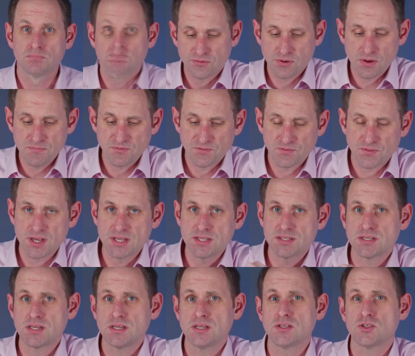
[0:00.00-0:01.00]
The
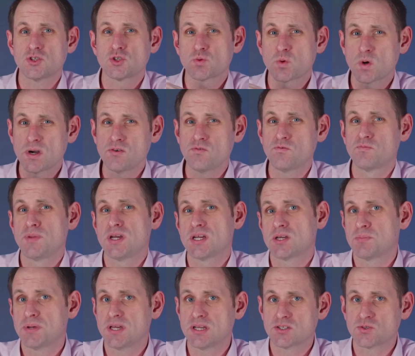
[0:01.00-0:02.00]
front-facing
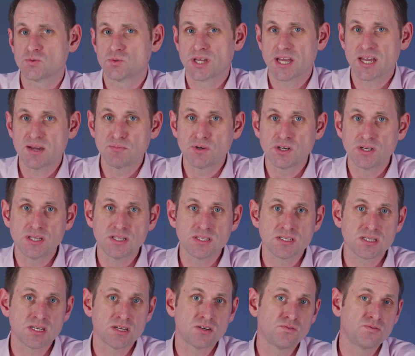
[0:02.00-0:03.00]
12-megapixel camera
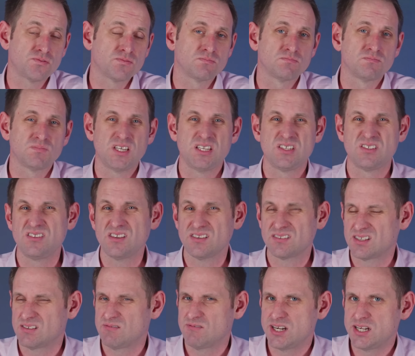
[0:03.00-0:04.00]
itself is
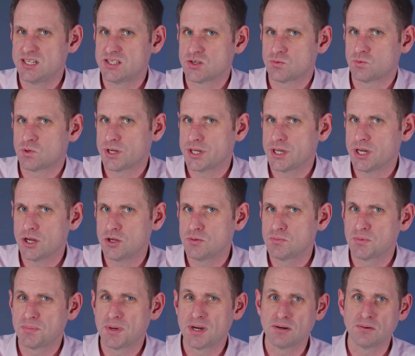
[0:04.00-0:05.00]
nothing really to write
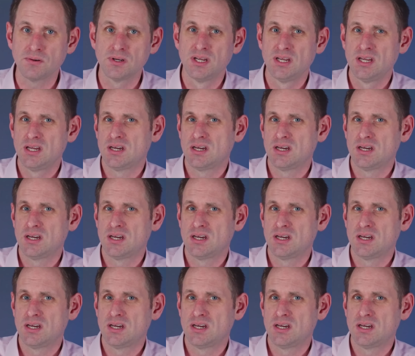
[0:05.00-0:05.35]
home about,